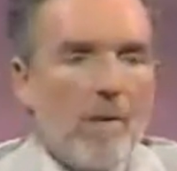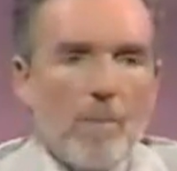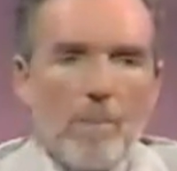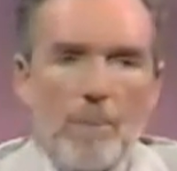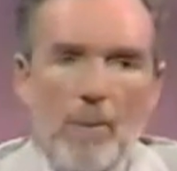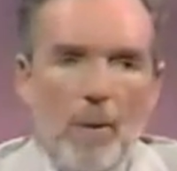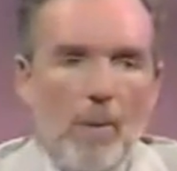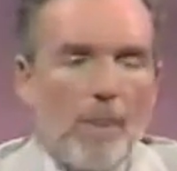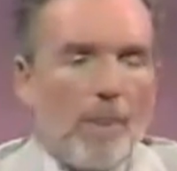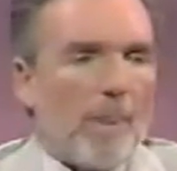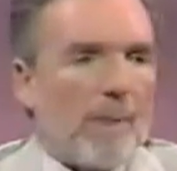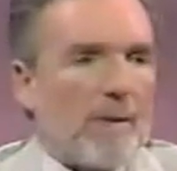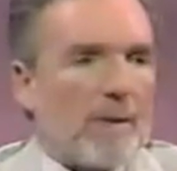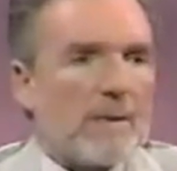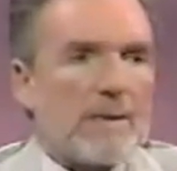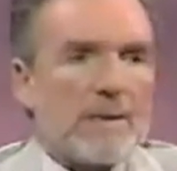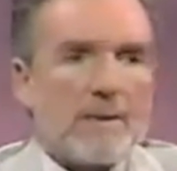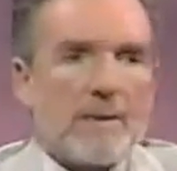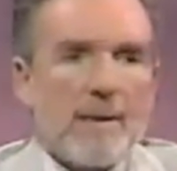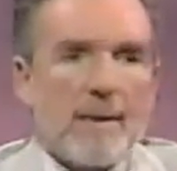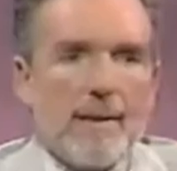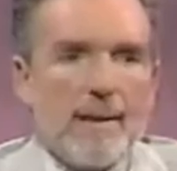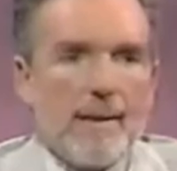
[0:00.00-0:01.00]

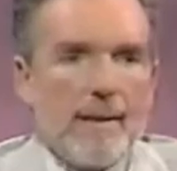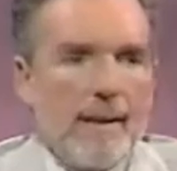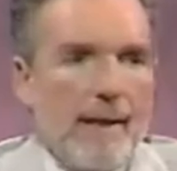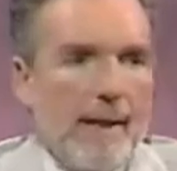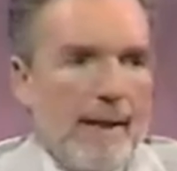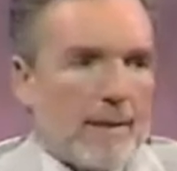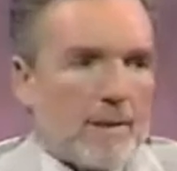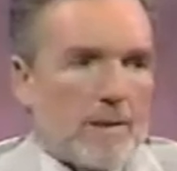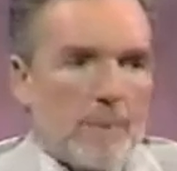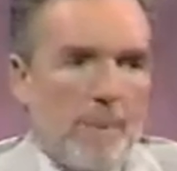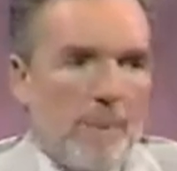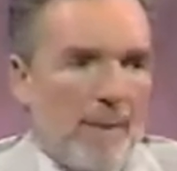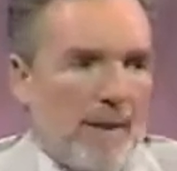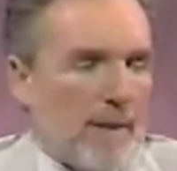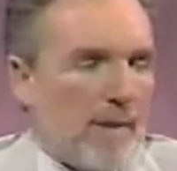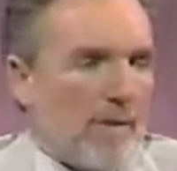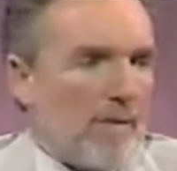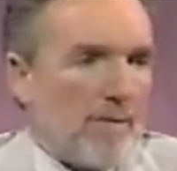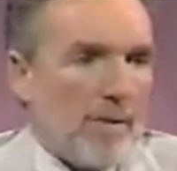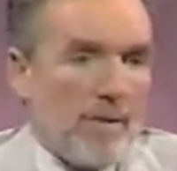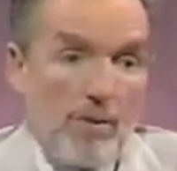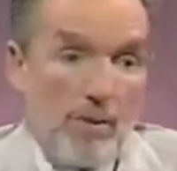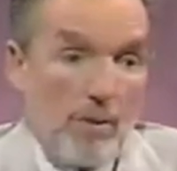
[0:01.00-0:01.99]
purpose has
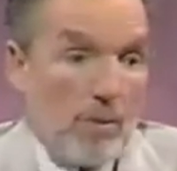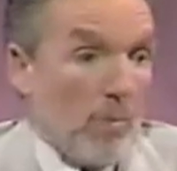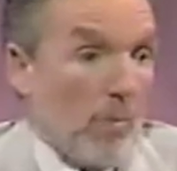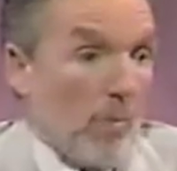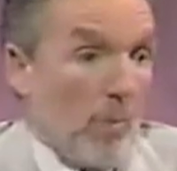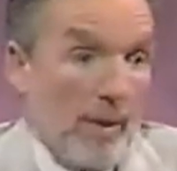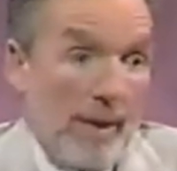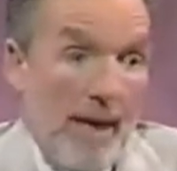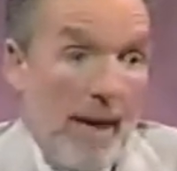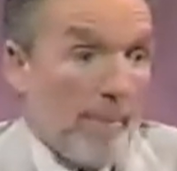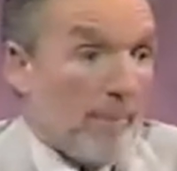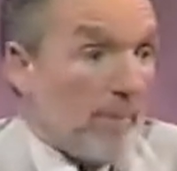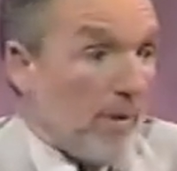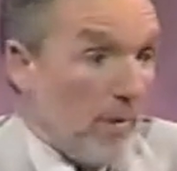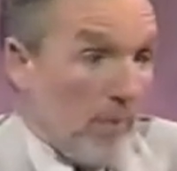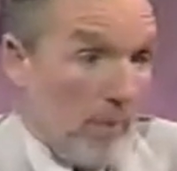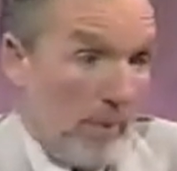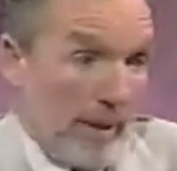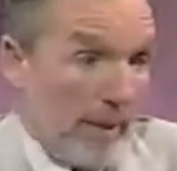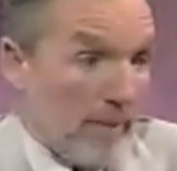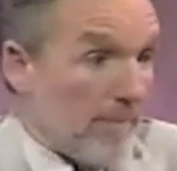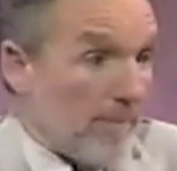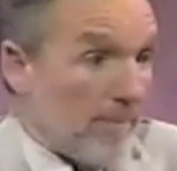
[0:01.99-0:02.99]
been to do what I'm
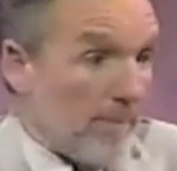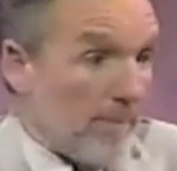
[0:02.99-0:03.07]
doing,